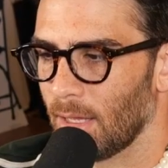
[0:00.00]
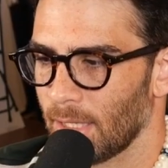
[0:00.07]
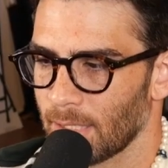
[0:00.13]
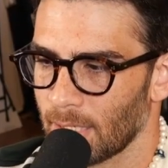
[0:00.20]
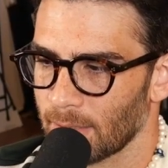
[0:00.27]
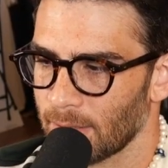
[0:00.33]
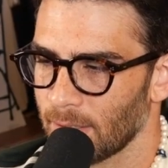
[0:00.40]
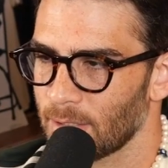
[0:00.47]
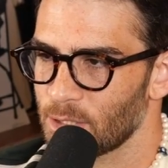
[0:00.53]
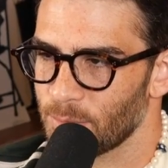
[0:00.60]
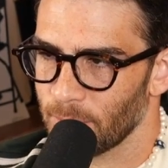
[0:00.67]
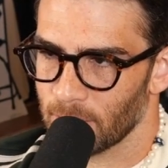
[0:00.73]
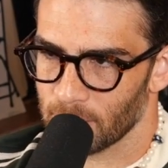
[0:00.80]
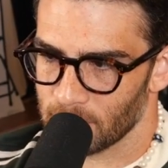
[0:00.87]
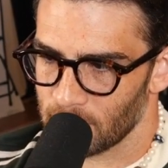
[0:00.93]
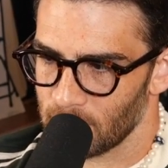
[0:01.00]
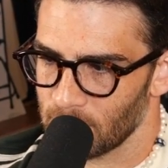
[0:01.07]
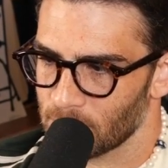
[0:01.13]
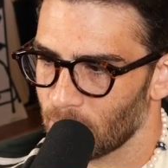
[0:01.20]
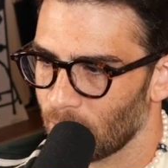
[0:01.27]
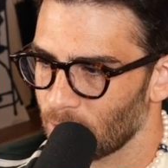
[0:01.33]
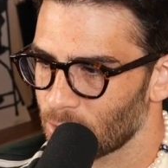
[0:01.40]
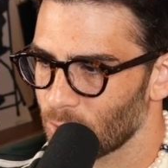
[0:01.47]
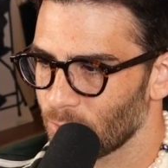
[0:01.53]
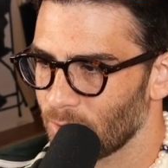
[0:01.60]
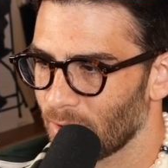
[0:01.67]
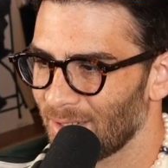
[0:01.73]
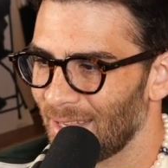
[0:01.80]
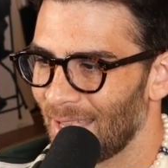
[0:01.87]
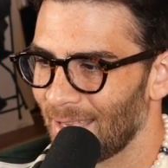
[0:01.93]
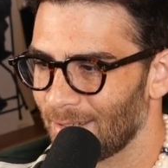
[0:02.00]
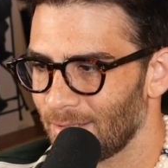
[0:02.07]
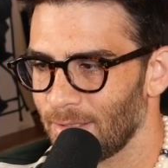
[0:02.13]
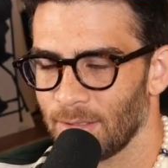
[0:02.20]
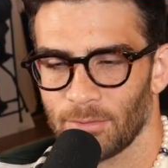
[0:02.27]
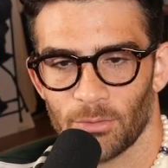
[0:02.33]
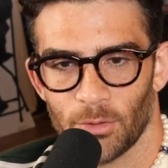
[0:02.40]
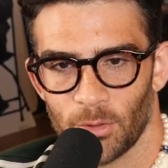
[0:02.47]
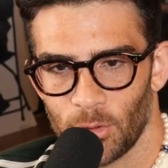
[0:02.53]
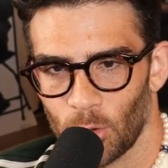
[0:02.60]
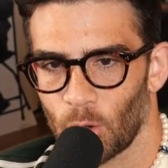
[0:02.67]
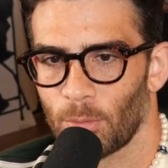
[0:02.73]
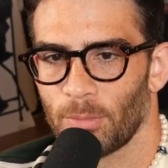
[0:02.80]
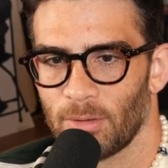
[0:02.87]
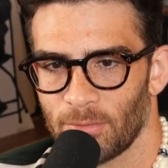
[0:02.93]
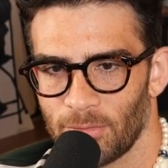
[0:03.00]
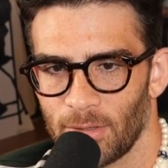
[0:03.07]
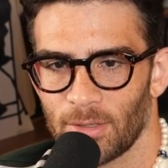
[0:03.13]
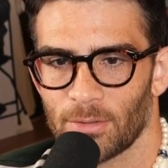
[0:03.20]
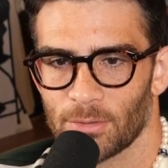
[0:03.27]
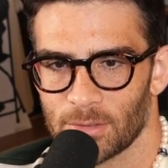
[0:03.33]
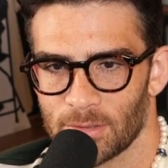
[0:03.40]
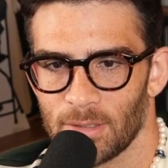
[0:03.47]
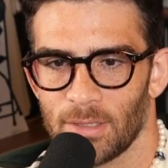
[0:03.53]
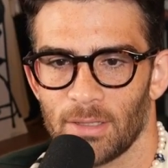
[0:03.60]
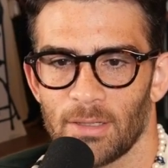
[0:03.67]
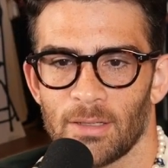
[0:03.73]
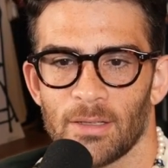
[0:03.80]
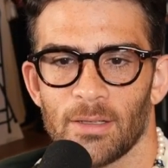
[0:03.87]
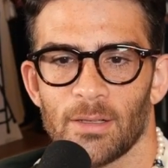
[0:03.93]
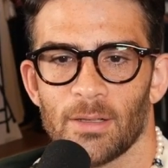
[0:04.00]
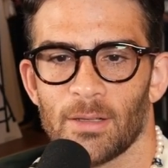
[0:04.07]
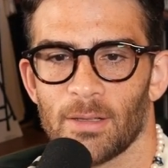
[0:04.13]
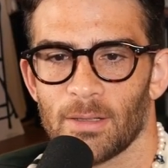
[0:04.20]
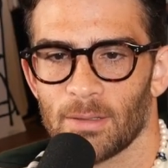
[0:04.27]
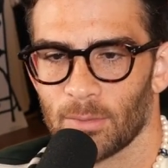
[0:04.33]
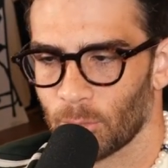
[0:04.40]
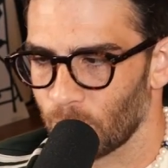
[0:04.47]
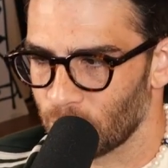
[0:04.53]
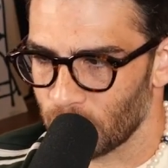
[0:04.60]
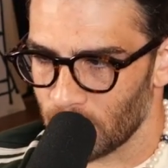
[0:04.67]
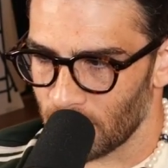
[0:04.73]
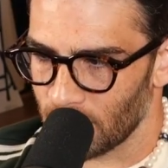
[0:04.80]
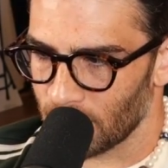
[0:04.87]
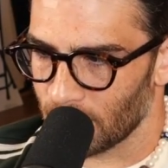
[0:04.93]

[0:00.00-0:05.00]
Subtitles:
And I think it's because he's also done editing for Norman Finkelstein, which he